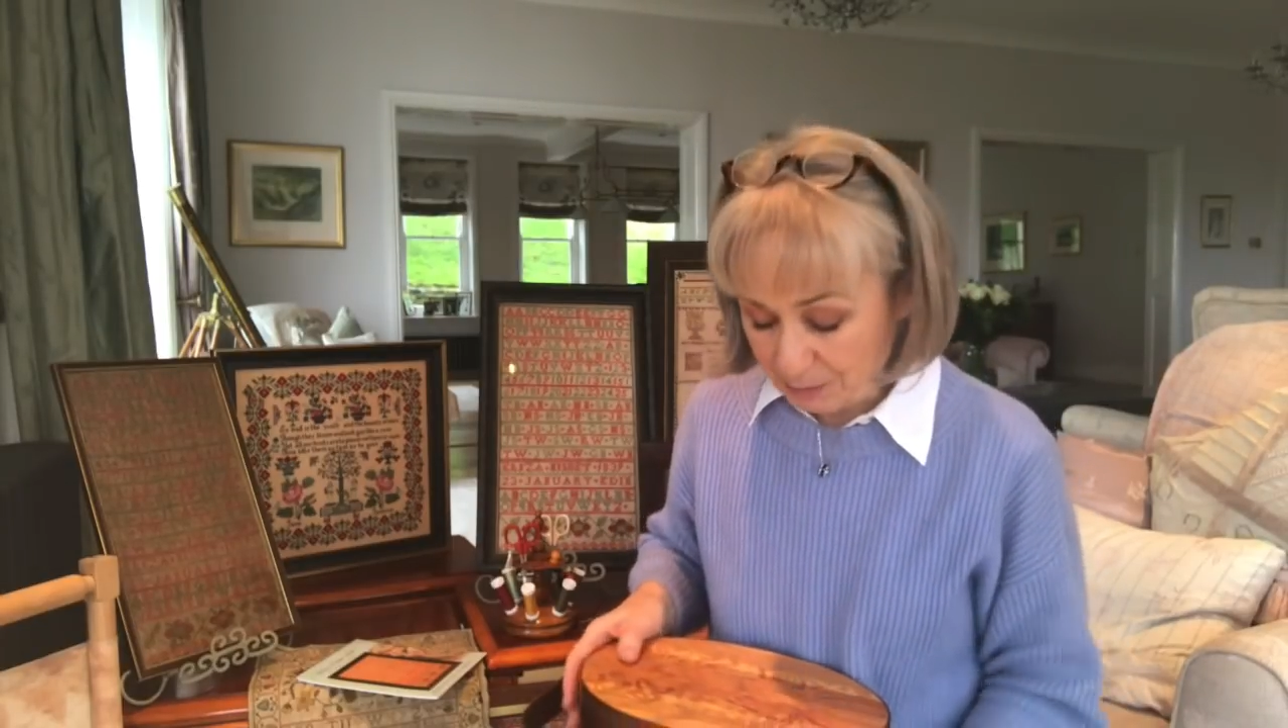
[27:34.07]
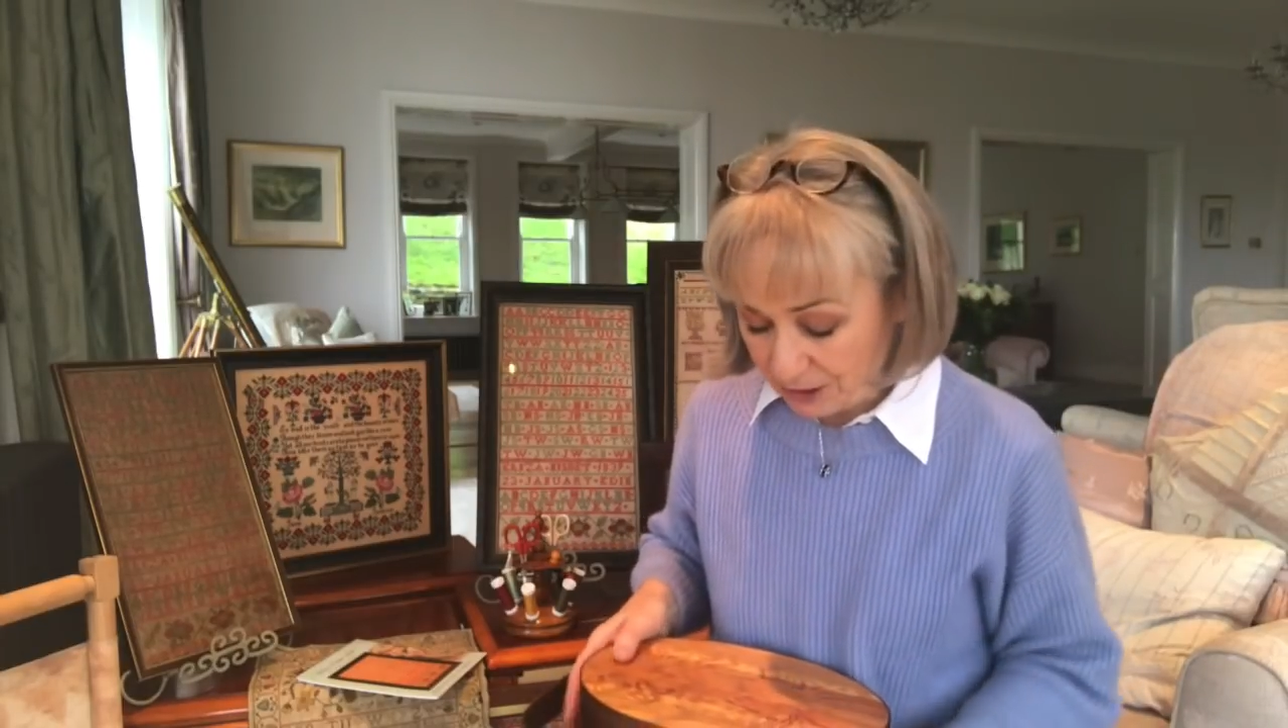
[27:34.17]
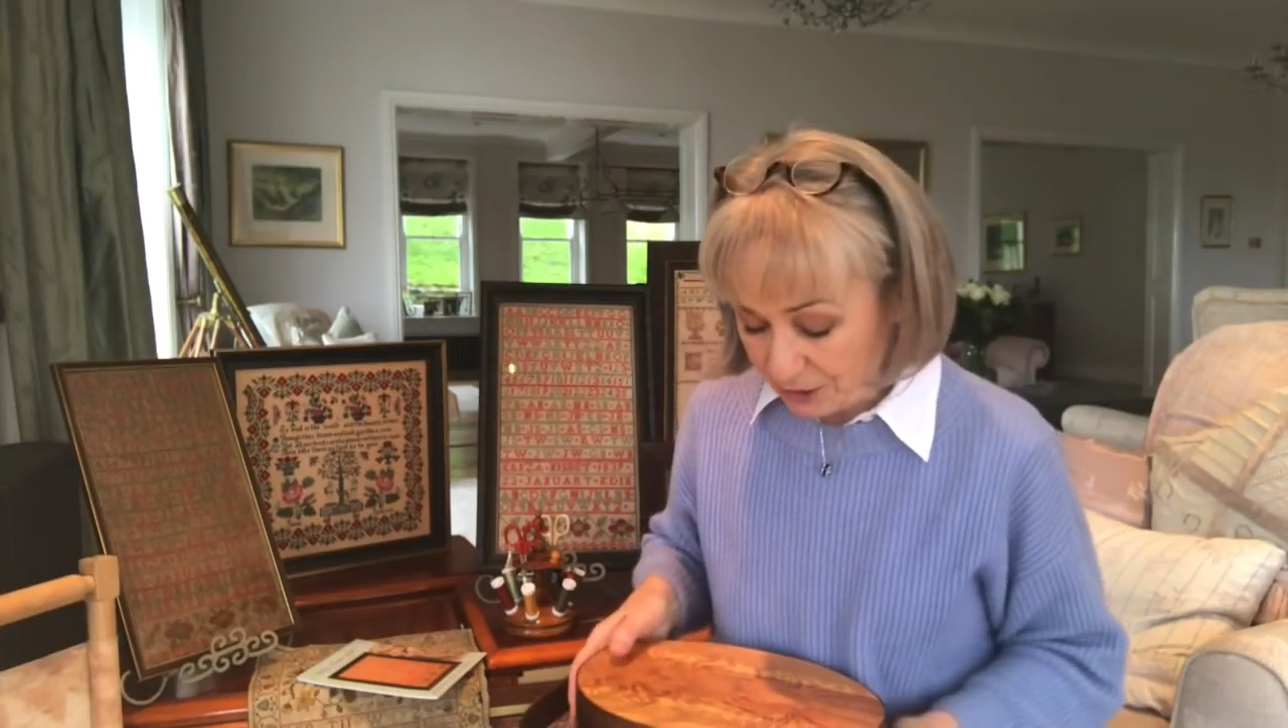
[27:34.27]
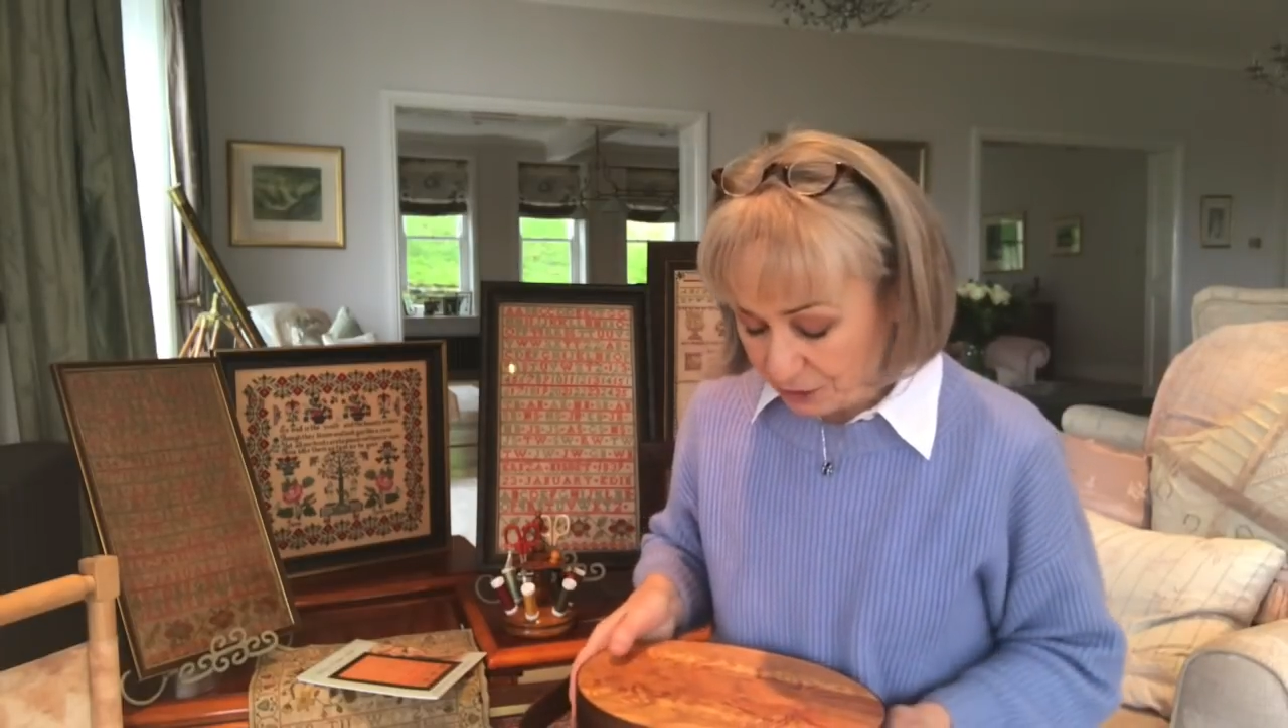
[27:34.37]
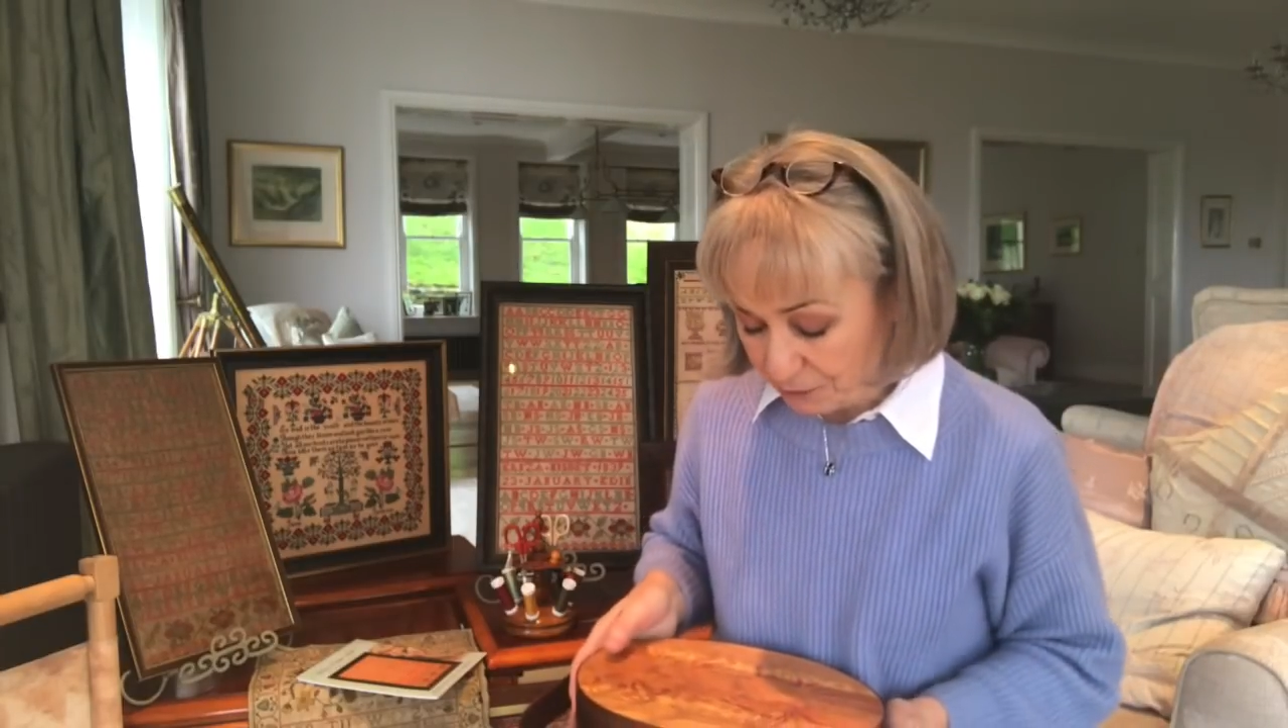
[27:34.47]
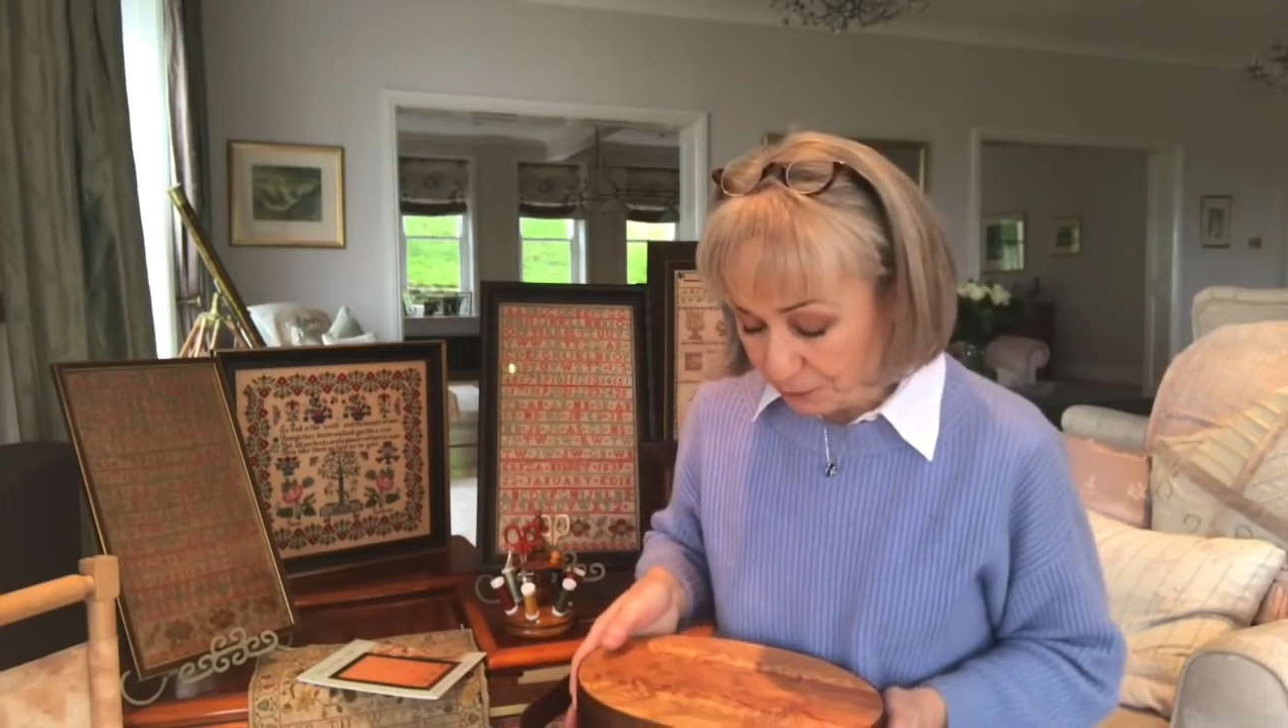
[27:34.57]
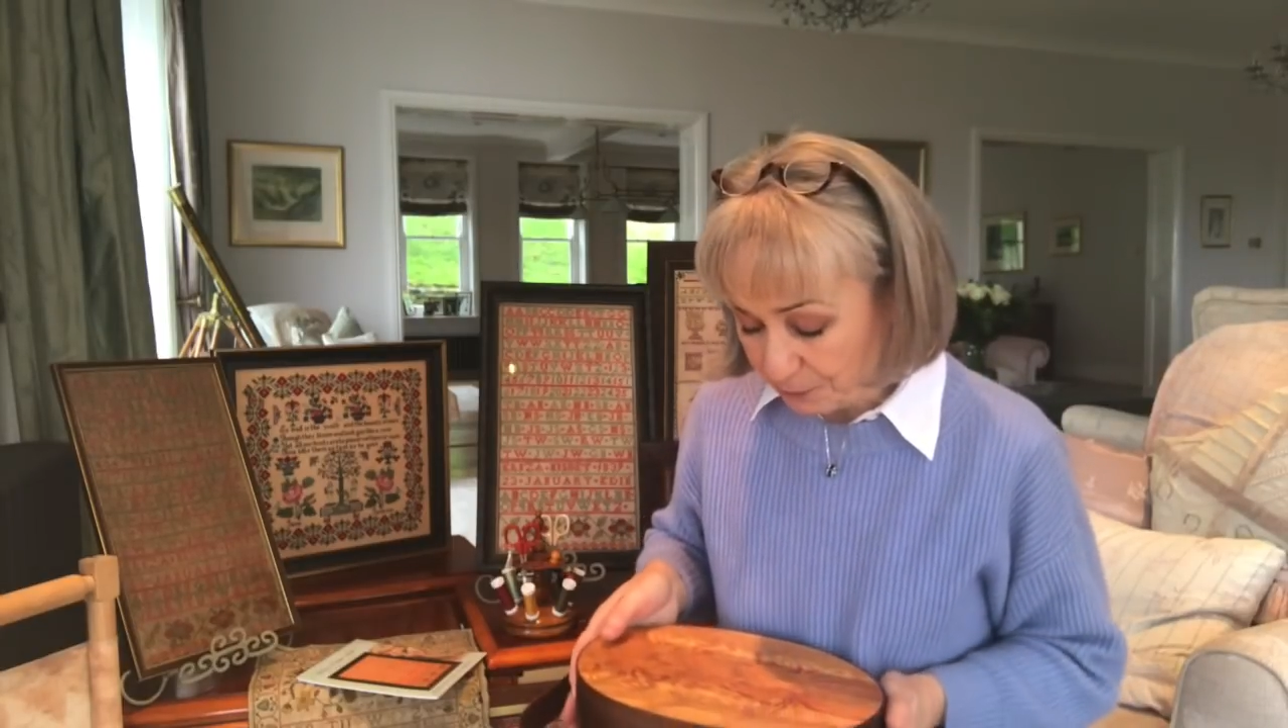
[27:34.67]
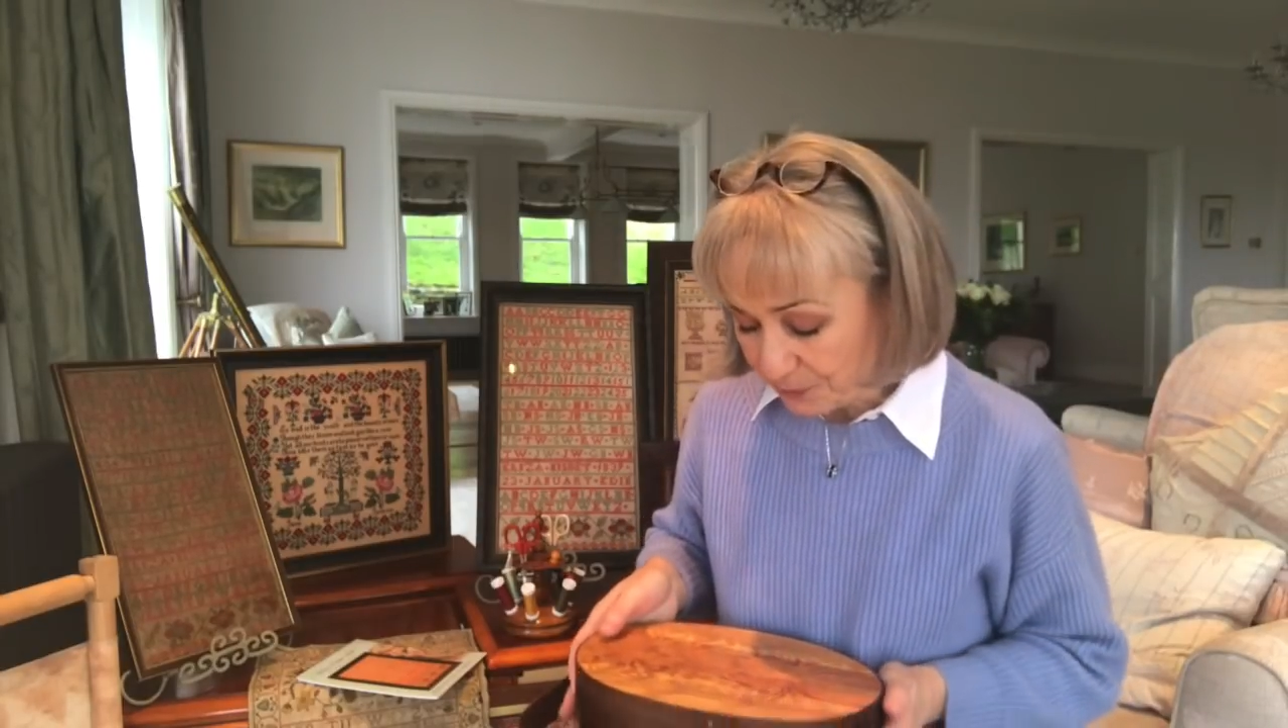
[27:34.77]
beautiful.